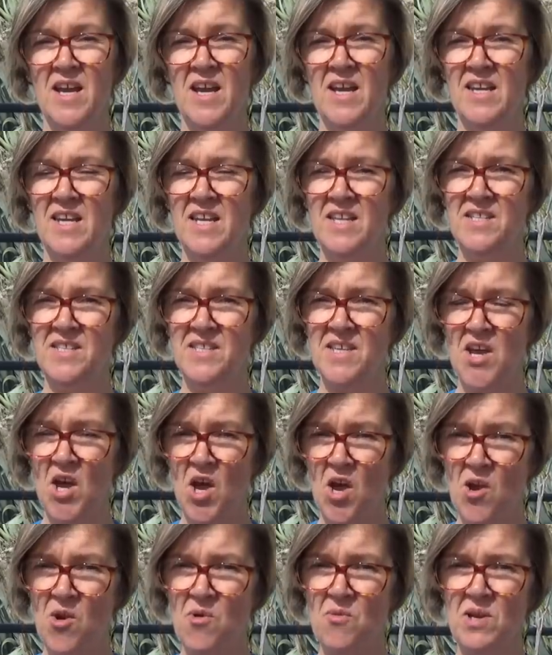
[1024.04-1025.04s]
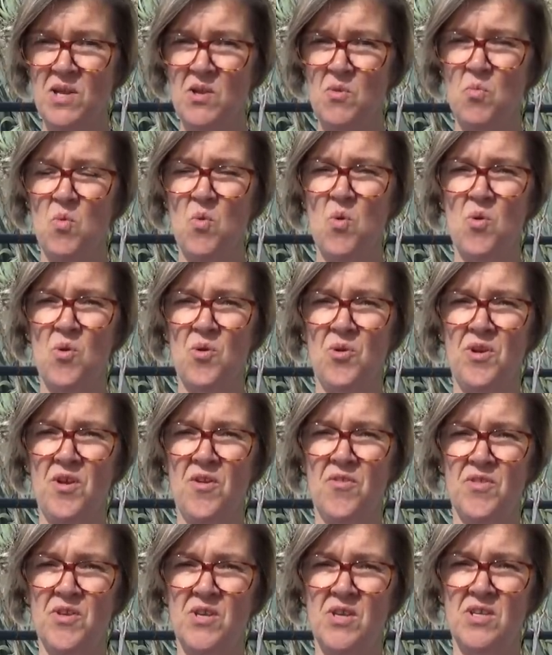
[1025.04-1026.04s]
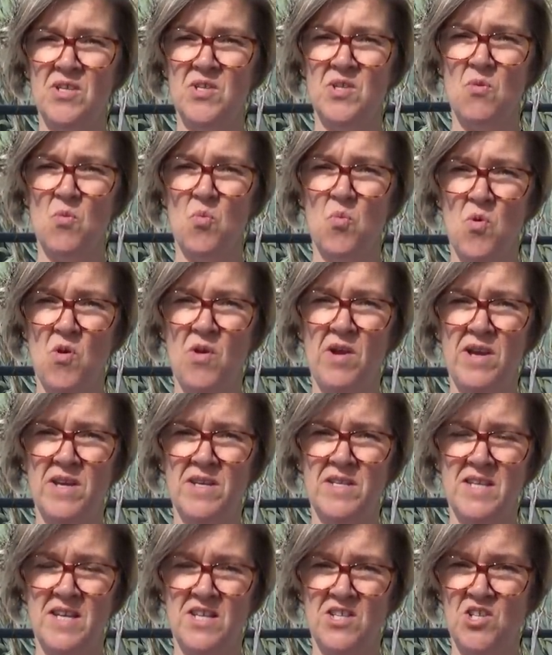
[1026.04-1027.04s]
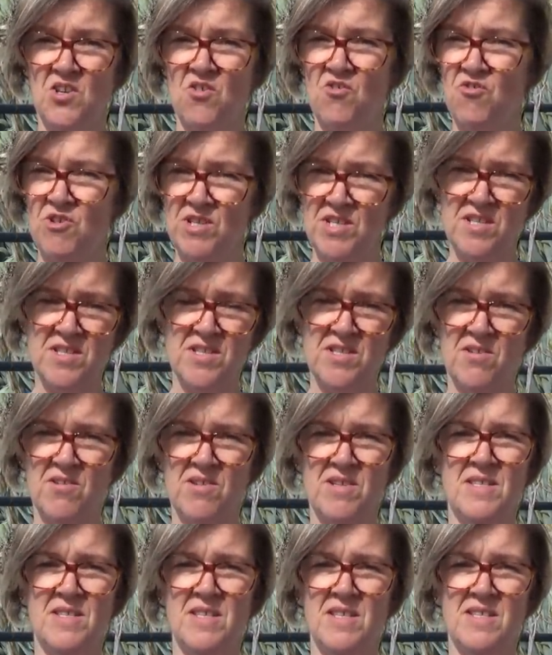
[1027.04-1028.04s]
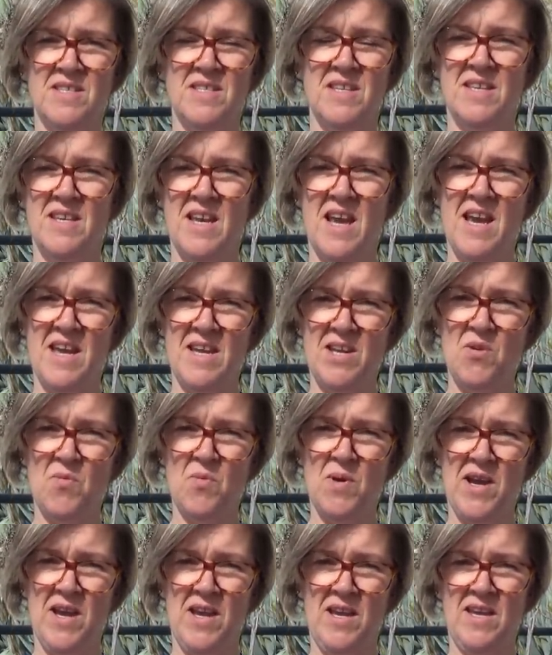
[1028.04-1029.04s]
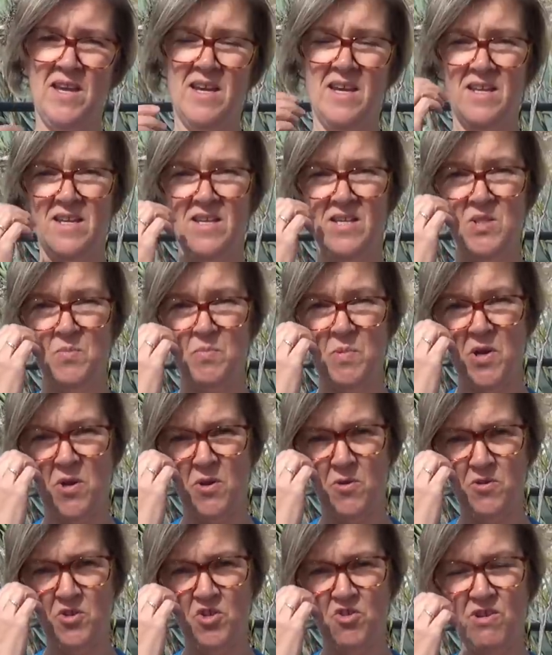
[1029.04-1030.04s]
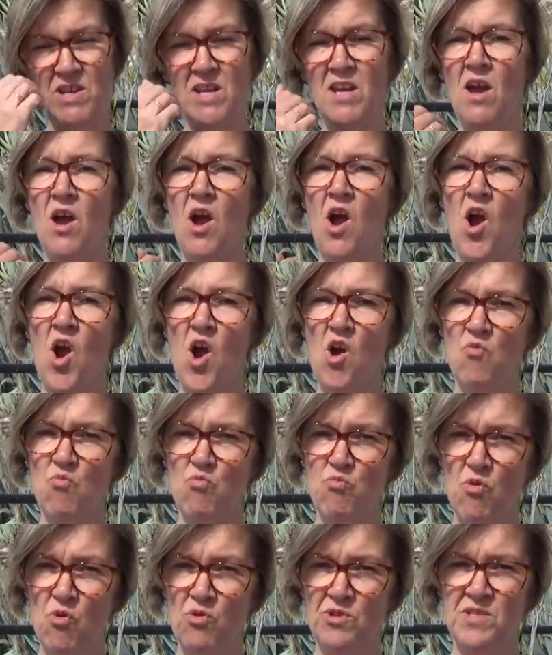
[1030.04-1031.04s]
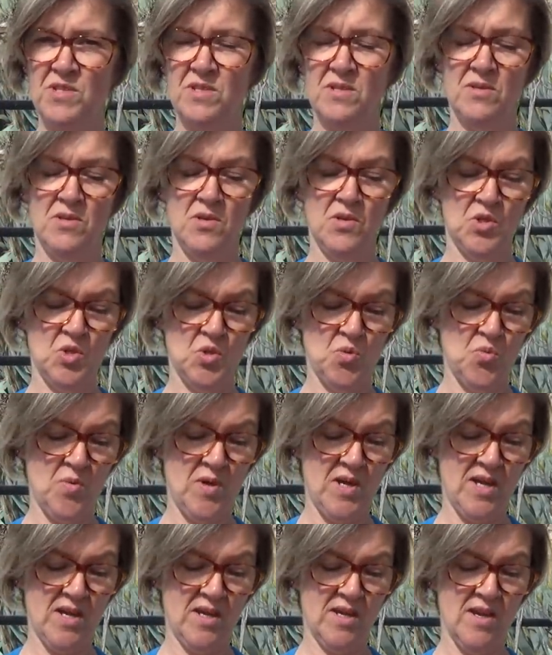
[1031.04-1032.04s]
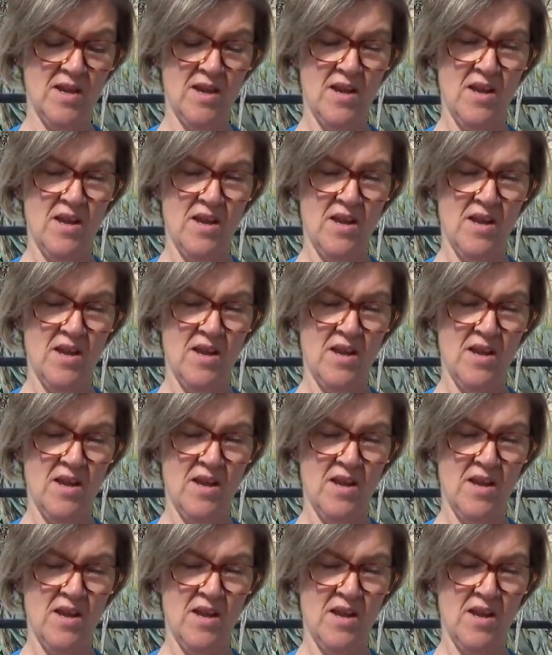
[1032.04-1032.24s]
And he's the only one that Wyatt actually criticises in any way in his poetry. A rotten twig.